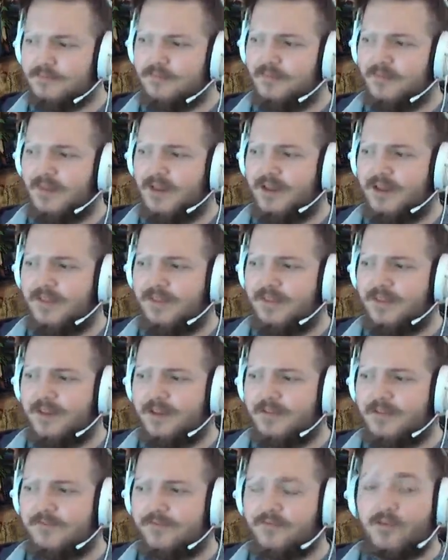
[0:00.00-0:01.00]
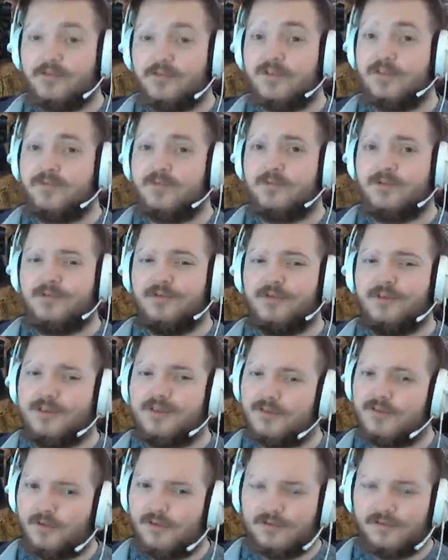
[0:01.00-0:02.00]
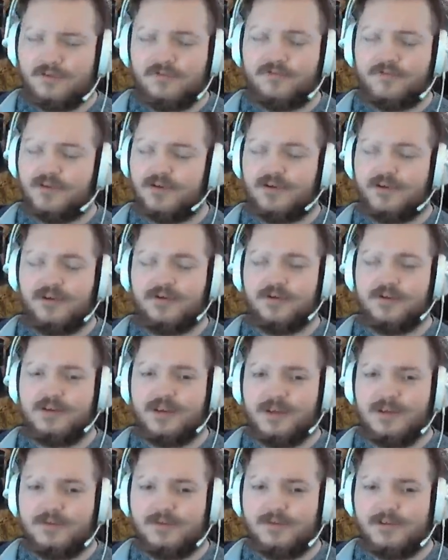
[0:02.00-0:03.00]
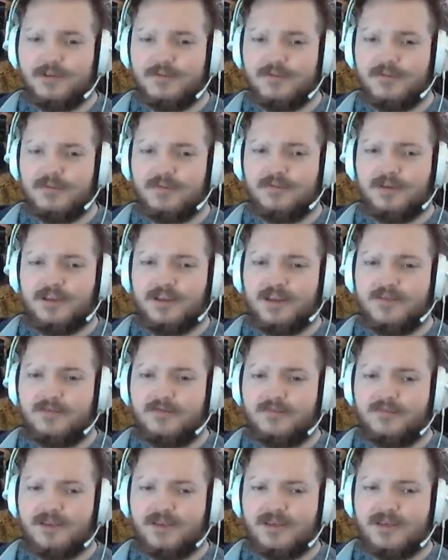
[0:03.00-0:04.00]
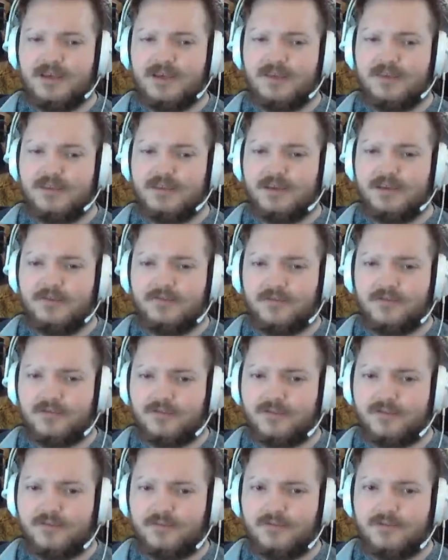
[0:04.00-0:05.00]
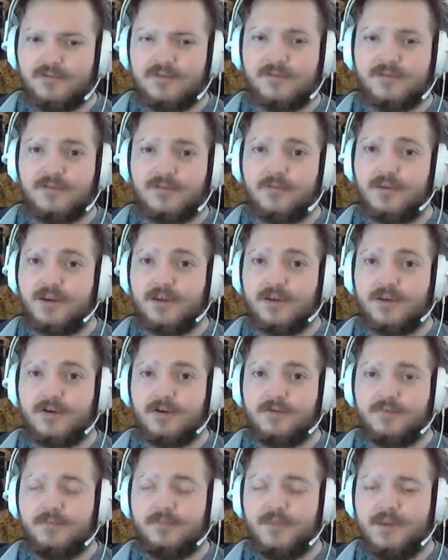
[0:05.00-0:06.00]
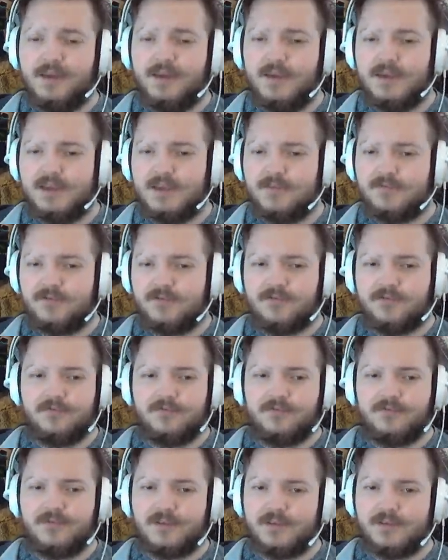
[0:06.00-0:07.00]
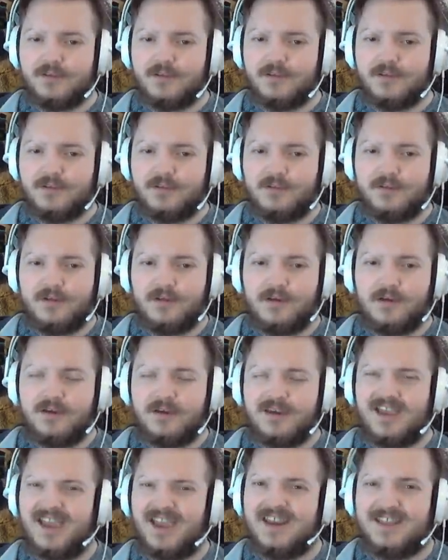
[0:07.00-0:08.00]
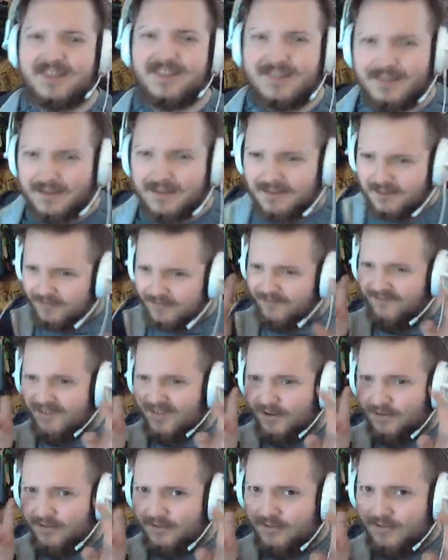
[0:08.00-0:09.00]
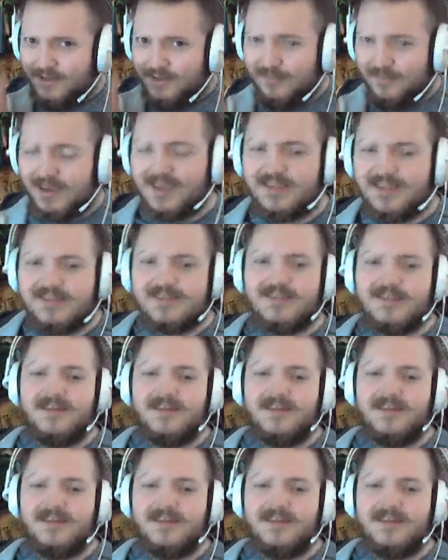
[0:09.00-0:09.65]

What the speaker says: And then Ferocious Wound is also very good. If you're going to be playing FMP, I think Ferocious Wound is the way to go. Gives you the kind of the feral MS,